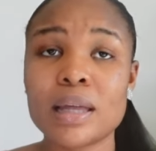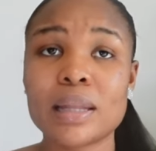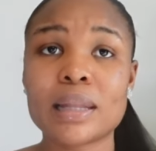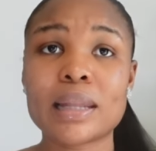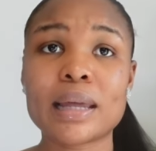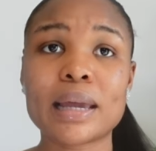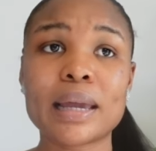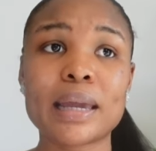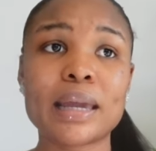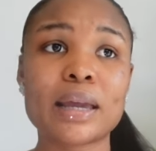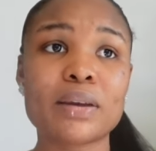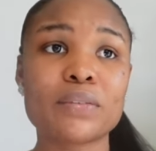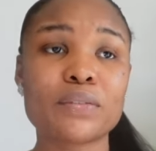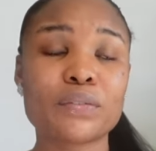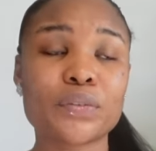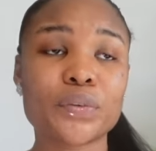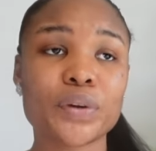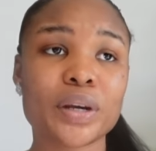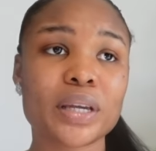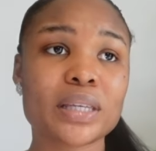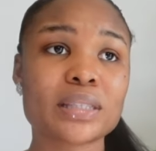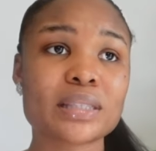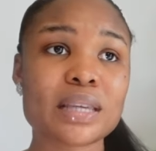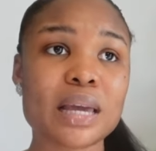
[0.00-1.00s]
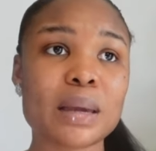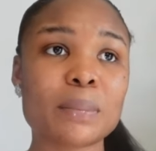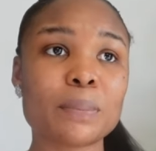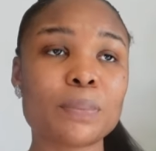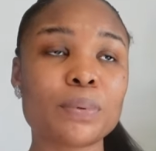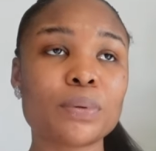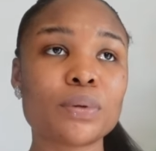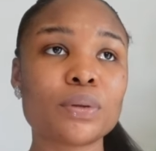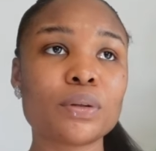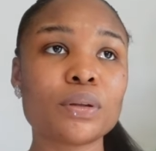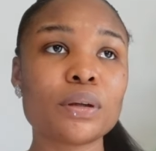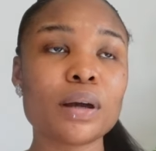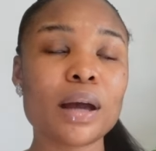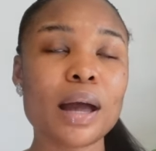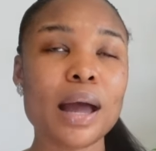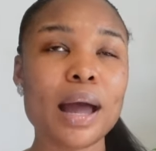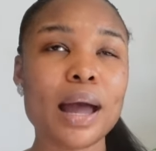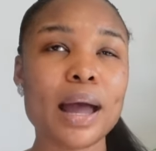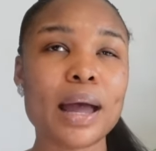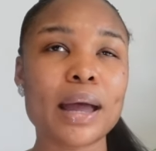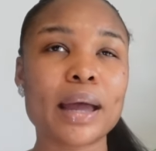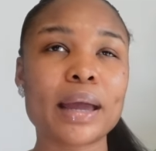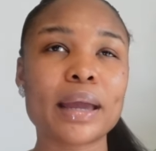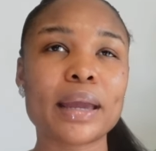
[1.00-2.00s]
Like, for example,
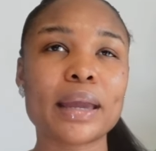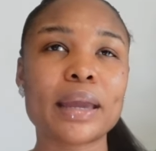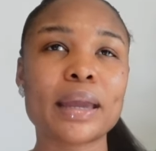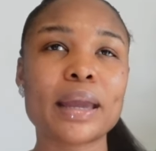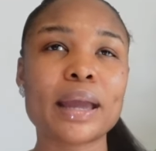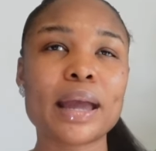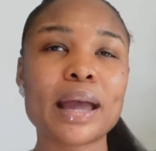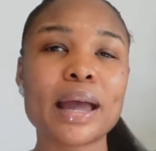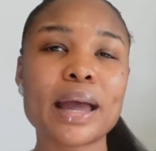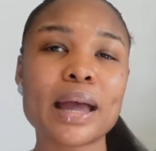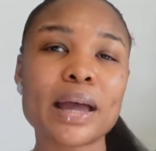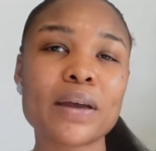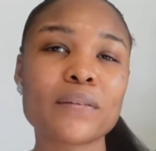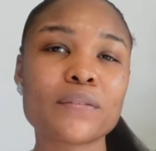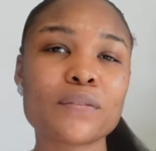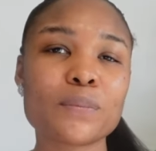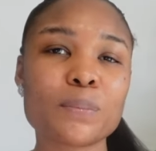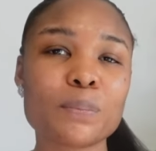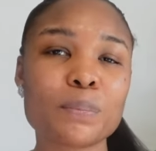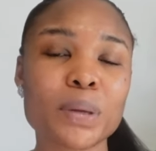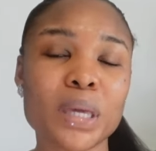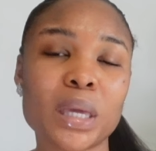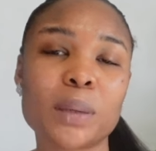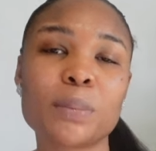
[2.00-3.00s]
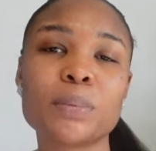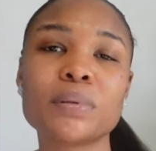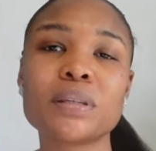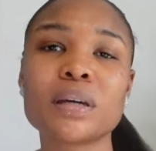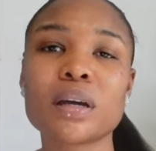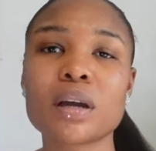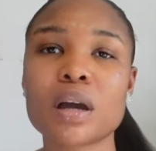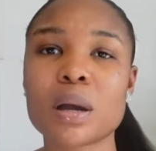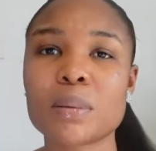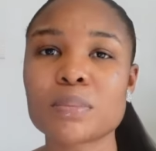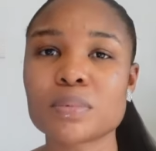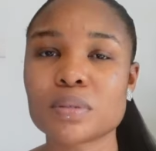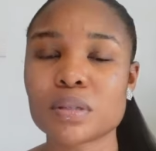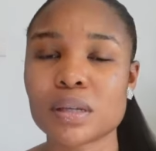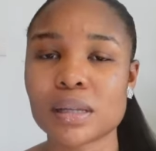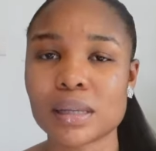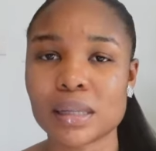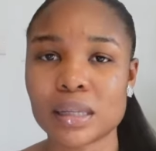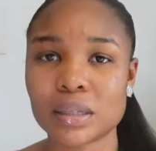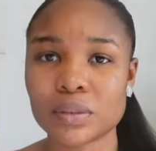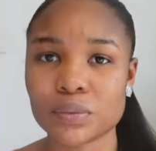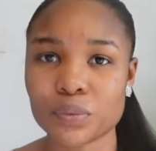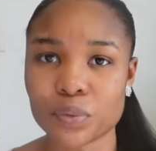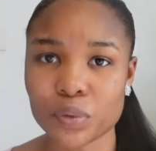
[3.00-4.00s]
I have people that come to
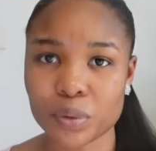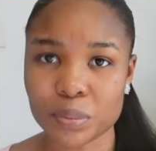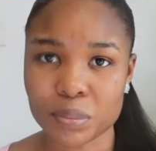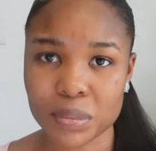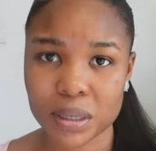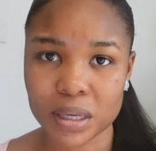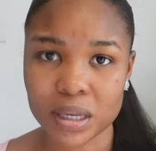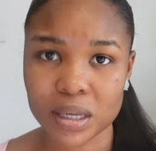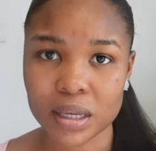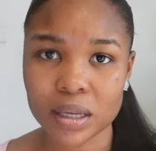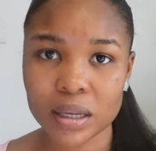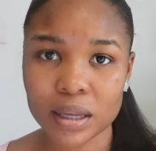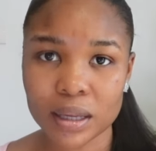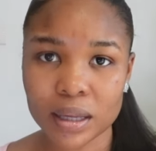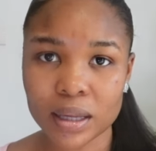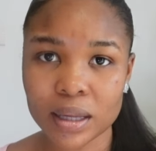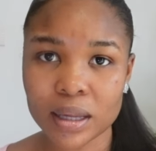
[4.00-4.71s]
clean for me.